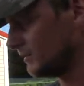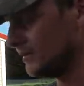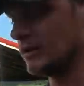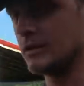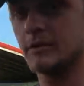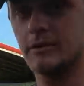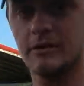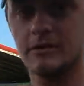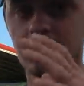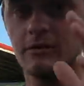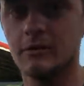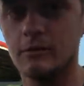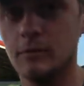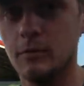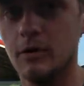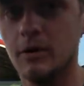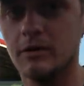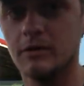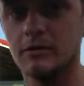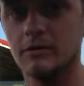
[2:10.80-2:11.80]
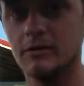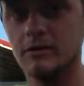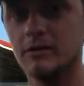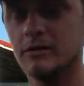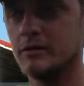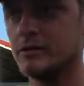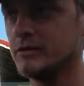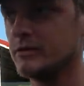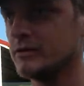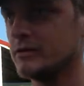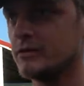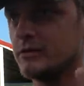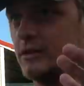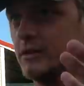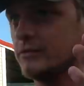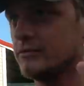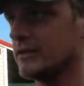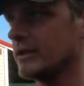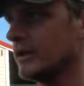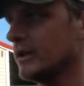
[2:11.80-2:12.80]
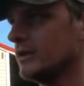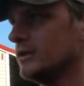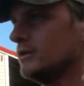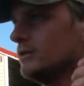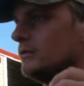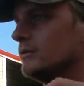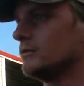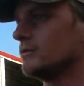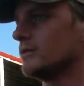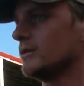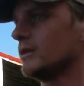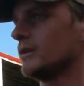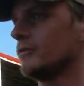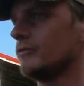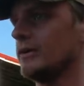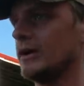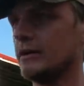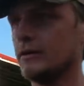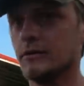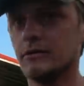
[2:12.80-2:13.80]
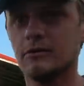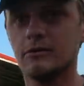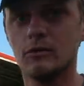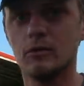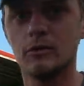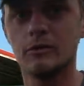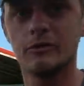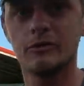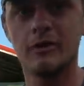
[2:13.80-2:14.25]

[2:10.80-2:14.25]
None of this is sponsored, this is just stuff that I use that I found in the store,